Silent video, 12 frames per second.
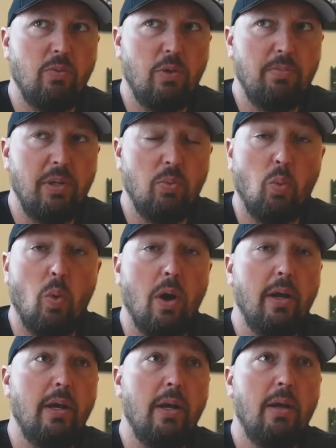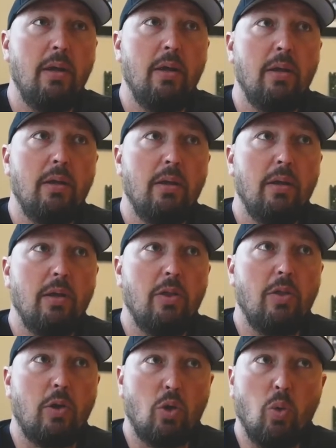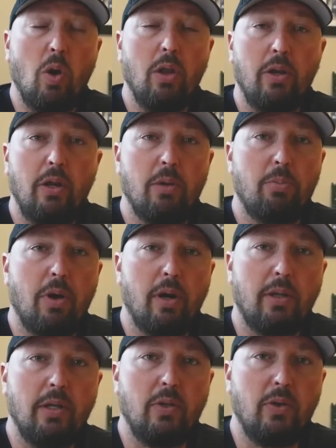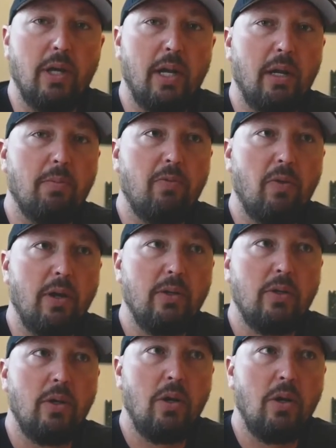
would be, one, the quality of the product that they're getting up front.